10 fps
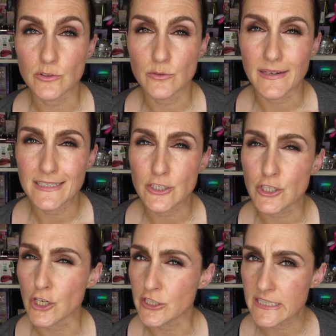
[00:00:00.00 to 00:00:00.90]
do my
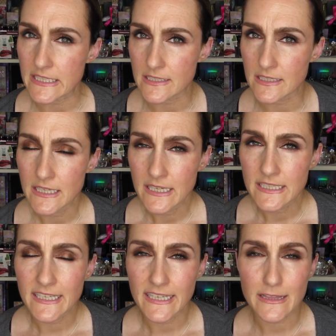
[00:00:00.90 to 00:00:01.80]
darndest
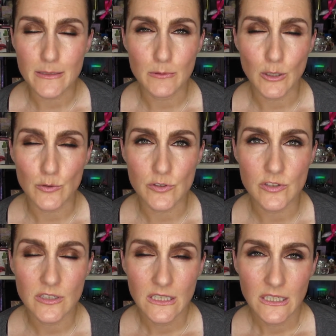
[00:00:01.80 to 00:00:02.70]
to get them
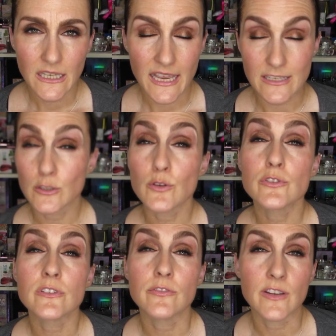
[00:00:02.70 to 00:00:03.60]
close, as
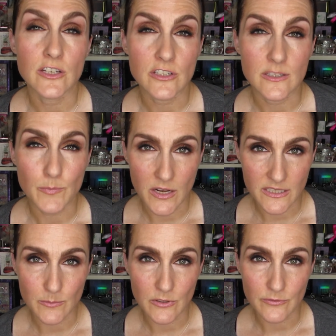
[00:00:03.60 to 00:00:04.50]
close to finished as
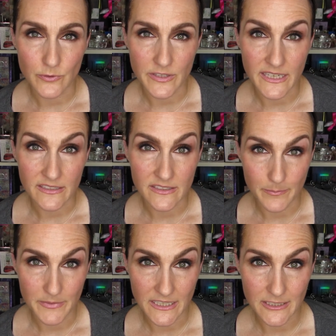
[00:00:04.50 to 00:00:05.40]
possible for the next
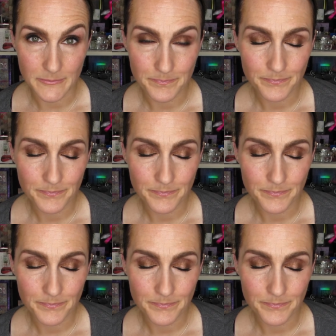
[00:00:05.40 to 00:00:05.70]
update.